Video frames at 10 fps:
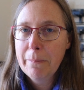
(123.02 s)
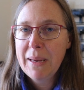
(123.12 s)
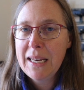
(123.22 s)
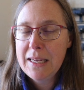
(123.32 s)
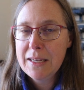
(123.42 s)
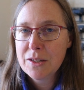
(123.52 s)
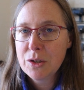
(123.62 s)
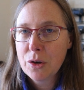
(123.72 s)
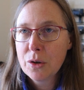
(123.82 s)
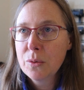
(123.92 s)
many years
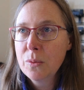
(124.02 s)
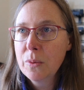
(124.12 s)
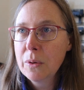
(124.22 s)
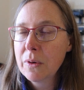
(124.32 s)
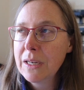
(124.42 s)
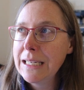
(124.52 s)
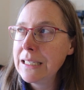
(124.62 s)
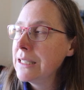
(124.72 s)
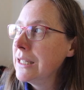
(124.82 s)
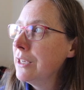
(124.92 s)
ago, we were in
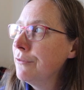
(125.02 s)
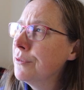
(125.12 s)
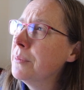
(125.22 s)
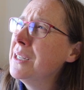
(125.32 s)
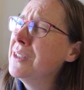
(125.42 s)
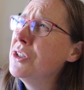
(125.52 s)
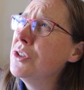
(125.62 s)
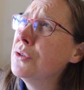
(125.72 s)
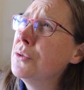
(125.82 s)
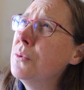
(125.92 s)
Italy for me to
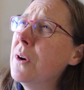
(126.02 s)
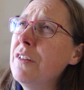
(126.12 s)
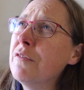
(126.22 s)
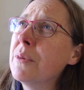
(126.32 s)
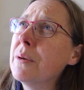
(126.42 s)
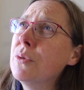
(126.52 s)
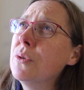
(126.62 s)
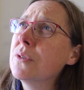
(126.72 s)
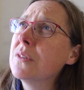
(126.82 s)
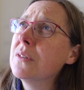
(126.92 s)
do one of my
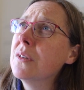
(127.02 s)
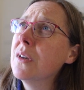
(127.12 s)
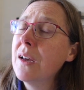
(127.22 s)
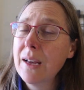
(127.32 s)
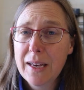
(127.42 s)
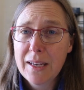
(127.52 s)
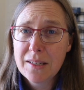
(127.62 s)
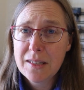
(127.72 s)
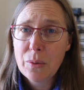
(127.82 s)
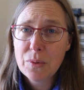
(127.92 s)
books. I guess
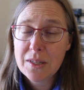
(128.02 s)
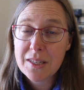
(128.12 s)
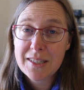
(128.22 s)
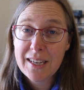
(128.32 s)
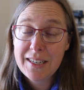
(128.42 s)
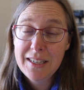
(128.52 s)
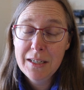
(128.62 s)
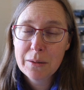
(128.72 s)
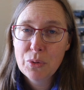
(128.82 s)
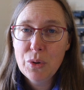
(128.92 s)
that was the
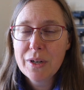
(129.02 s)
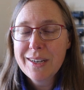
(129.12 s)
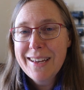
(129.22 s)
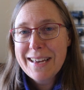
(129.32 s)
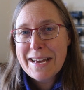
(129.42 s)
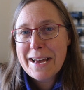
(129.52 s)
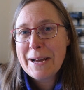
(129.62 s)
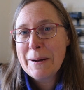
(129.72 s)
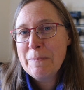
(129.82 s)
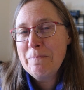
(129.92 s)
Sardinian book.
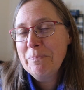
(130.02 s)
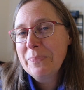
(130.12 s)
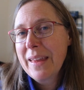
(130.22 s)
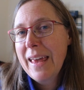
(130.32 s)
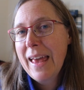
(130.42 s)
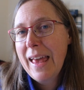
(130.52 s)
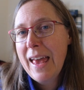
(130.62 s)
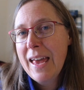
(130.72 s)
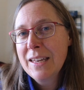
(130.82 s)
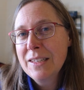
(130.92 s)
And
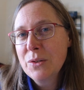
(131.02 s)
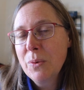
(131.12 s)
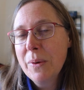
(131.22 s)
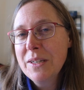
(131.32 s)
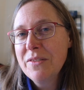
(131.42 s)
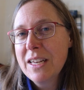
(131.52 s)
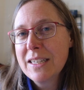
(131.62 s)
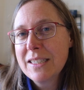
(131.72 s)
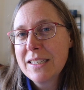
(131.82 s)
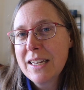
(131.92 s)
we went to
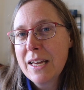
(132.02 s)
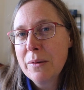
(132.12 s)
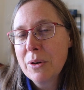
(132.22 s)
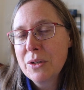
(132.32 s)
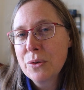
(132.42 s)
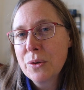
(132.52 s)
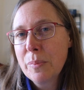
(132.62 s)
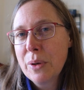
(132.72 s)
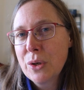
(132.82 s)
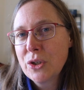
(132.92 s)
Venice and my daughter
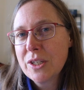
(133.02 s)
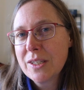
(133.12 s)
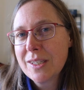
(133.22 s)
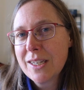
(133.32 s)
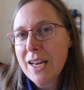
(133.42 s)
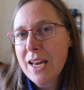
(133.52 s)
purchased